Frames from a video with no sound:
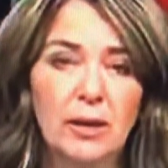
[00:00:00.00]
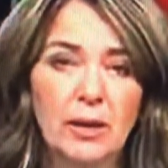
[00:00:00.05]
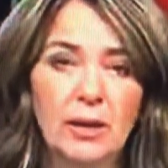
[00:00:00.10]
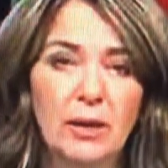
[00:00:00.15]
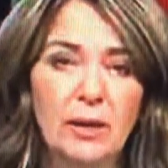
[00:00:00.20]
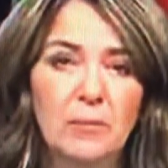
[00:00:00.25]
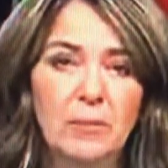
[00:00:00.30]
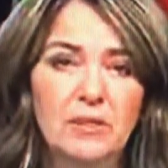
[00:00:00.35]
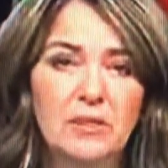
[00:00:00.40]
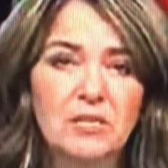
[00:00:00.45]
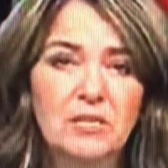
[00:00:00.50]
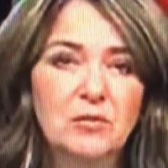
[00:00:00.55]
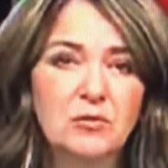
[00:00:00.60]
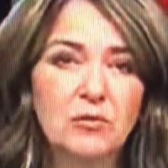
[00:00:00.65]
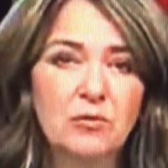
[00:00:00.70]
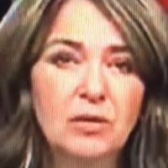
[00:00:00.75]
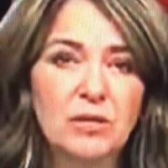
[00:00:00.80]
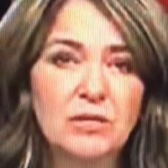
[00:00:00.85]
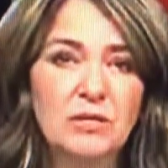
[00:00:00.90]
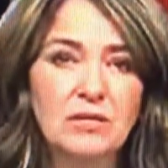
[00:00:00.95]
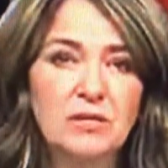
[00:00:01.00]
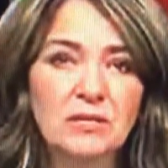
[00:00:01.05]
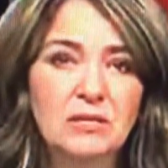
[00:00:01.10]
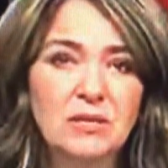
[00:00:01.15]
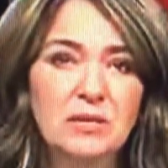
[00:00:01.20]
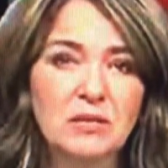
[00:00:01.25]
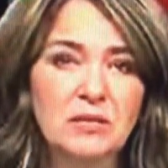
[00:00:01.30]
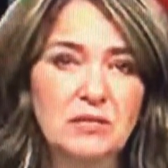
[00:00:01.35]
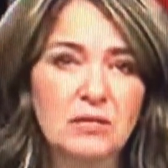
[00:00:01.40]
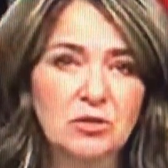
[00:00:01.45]
But this freeze
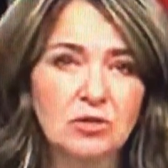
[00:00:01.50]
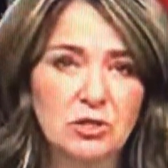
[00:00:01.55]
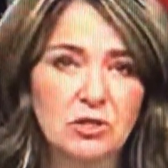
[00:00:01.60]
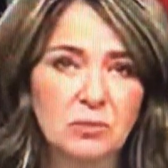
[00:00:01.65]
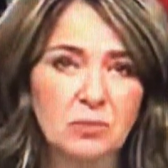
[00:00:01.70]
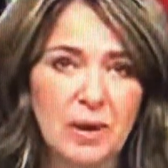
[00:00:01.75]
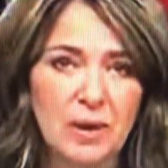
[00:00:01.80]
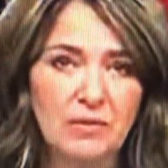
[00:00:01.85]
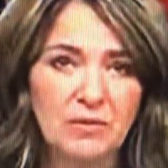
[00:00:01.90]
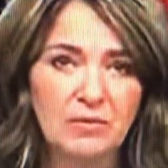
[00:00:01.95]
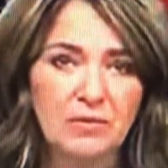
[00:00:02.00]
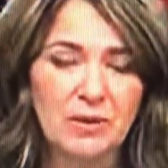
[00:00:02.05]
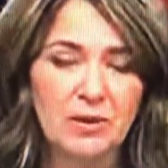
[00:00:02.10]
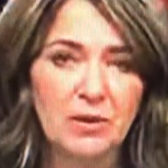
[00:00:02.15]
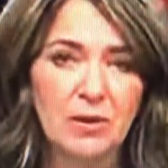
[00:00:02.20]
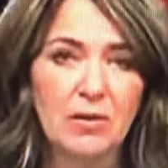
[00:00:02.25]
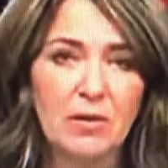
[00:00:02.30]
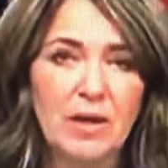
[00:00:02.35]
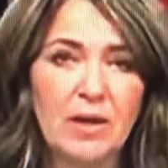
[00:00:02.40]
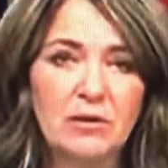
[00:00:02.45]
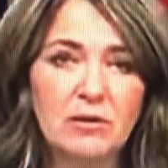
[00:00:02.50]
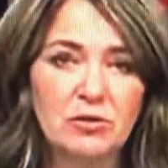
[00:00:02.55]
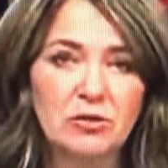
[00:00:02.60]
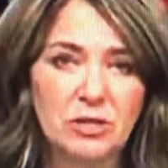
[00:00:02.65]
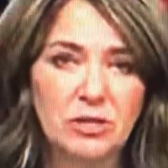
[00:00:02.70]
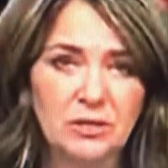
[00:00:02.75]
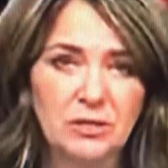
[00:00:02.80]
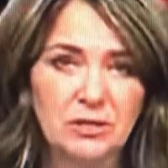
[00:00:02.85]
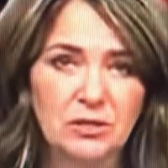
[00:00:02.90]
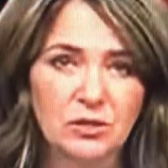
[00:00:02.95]
doesn't just benefit our
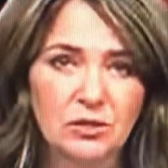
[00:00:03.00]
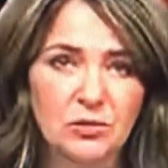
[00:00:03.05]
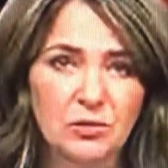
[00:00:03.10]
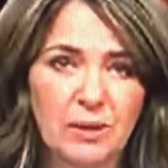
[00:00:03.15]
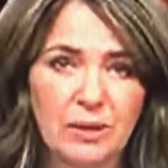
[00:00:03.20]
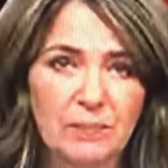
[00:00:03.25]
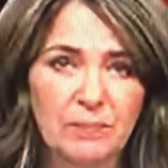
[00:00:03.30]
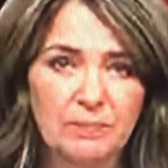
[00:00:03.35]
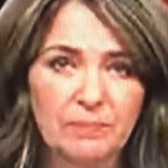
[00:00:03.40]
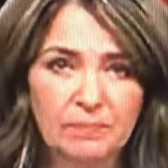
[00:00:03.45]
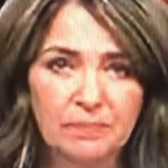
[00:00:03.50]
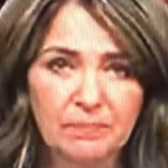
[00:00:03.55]
energy industry.